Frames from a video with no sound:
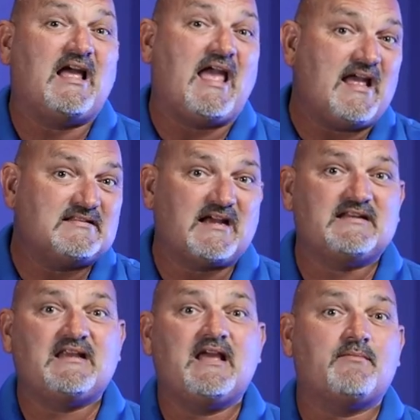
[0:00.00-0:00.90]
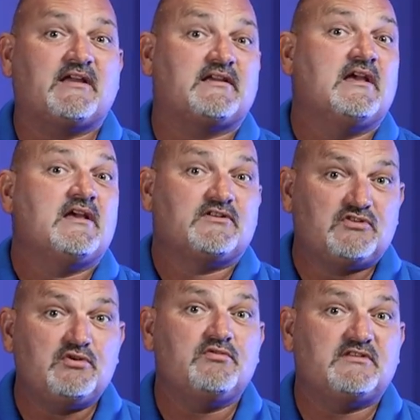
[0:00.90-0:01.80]
add dynamic
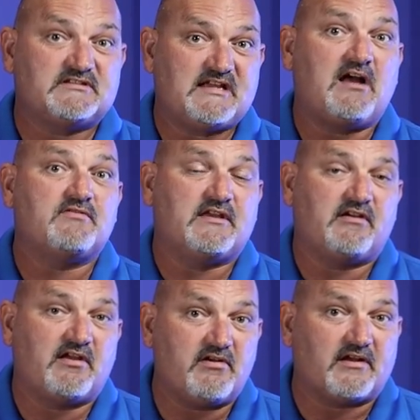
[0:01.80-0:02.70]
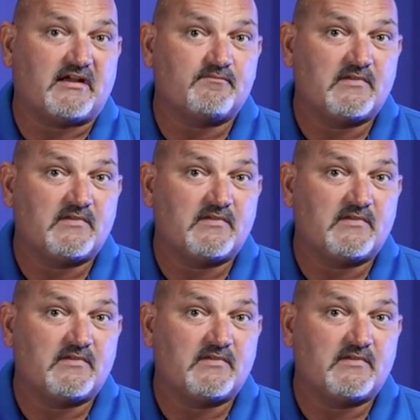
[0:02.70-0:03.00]
to the sound that you're hearing.